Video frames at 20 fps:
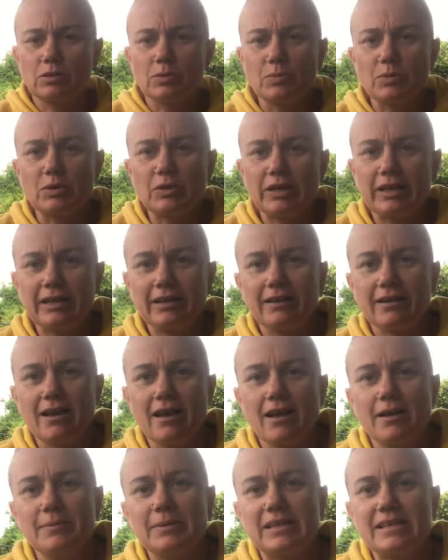morning,
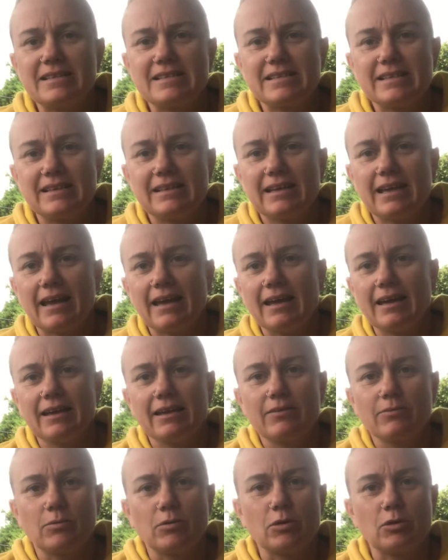I'm Lindsay and
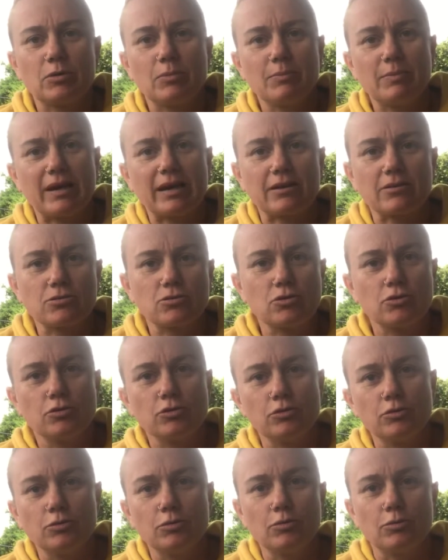welcome back
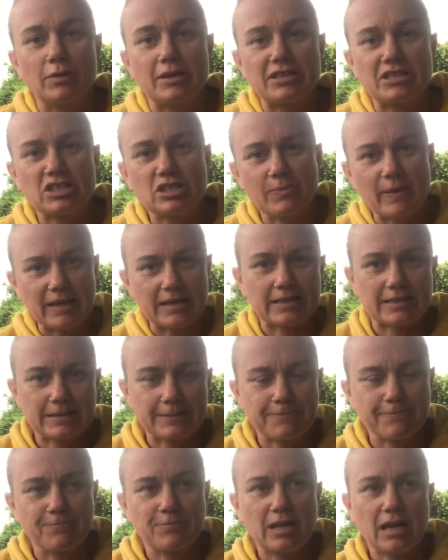to Rent a Space.
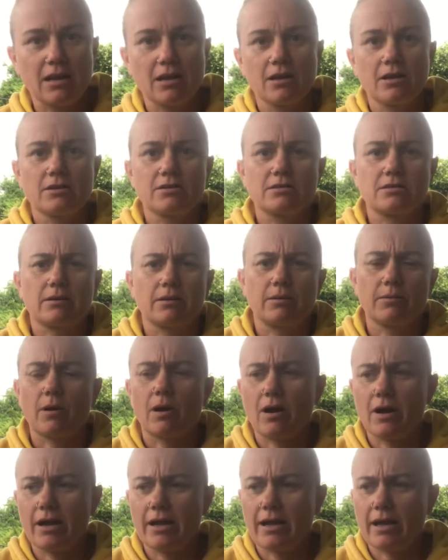So
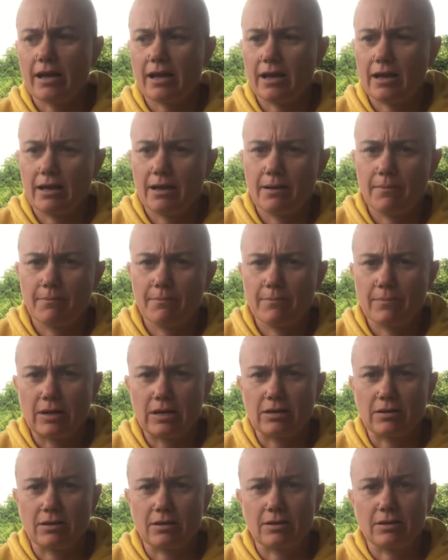I am
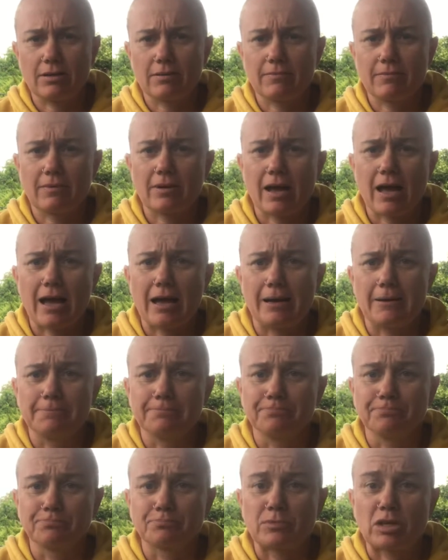
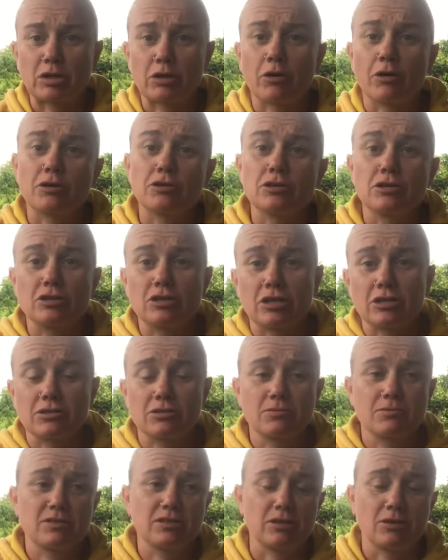going to just
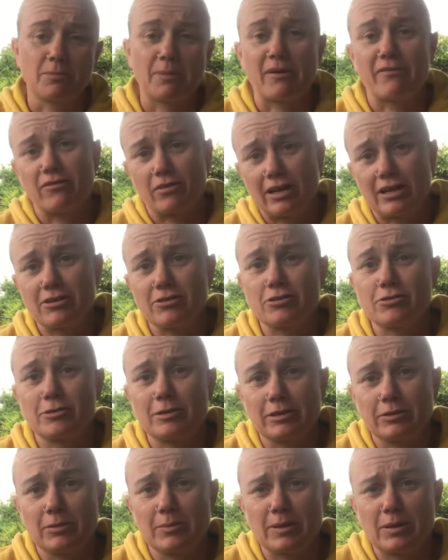sit on my veranda, do a
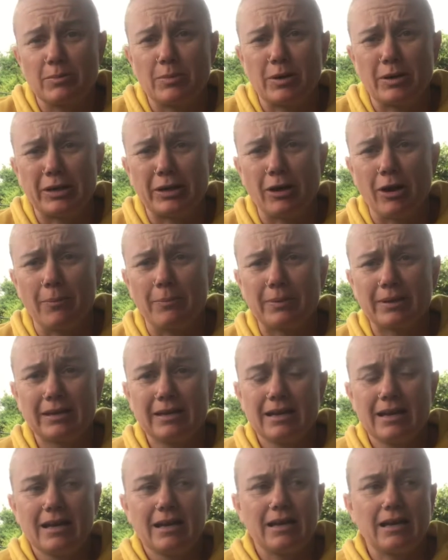little bit of potting up
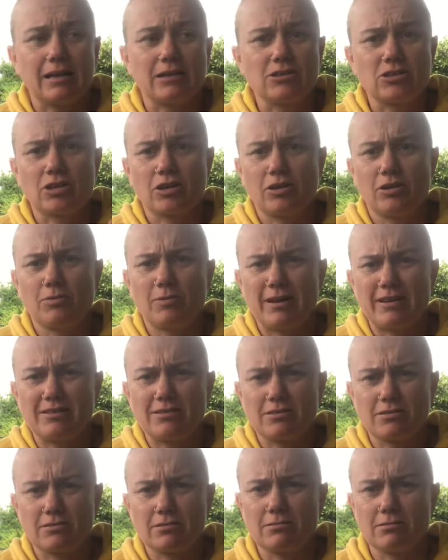and show you
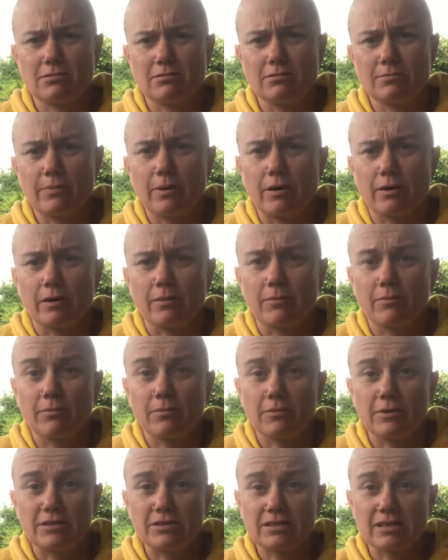ways to pot up
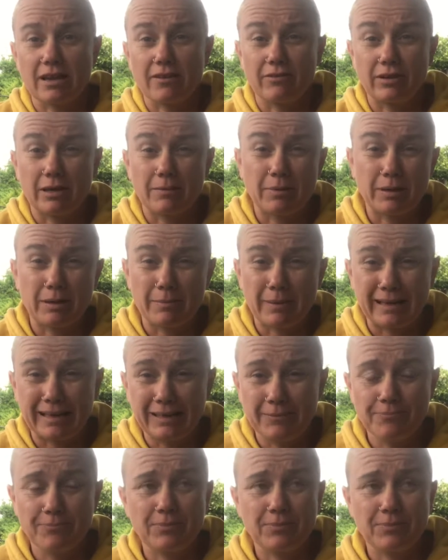with saving a bit of money.